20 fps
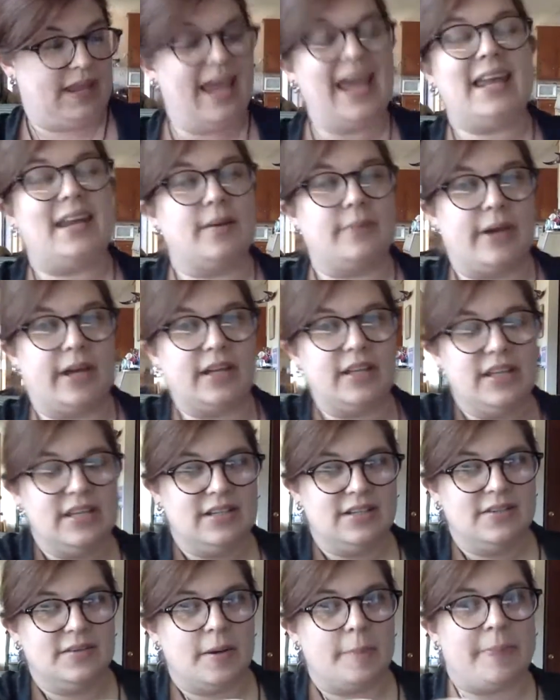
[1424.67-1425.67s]
Anyway,
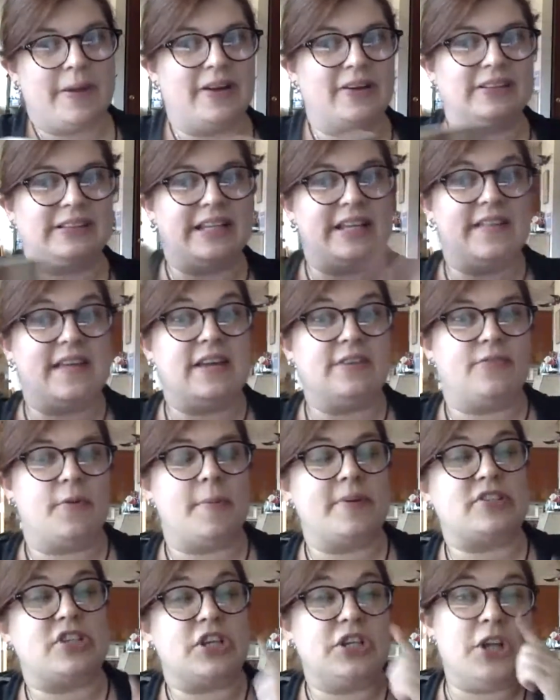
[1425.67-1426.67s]
apparently the
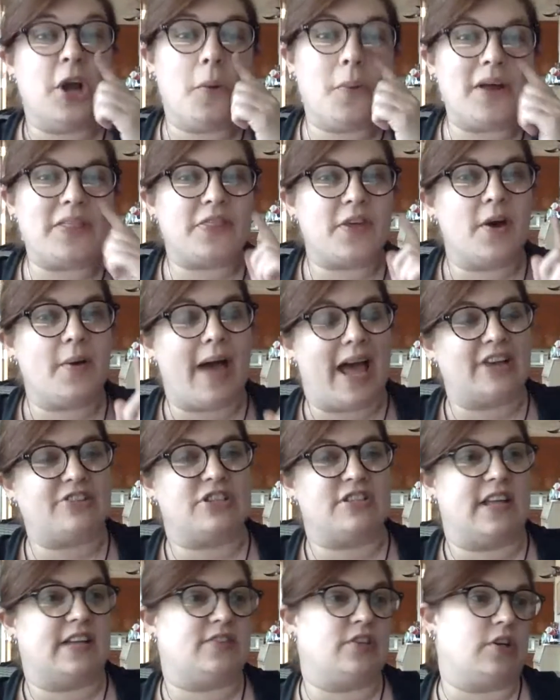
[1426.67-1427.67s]
information... You know what, though?
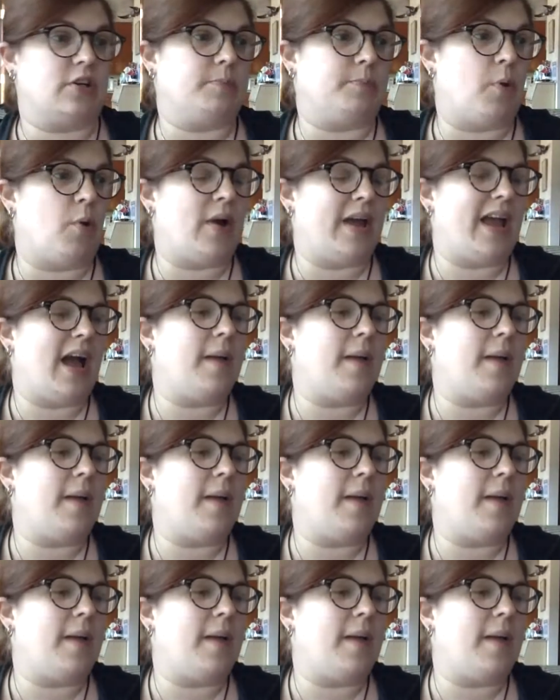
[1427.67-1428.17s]
Actually, that's a good point.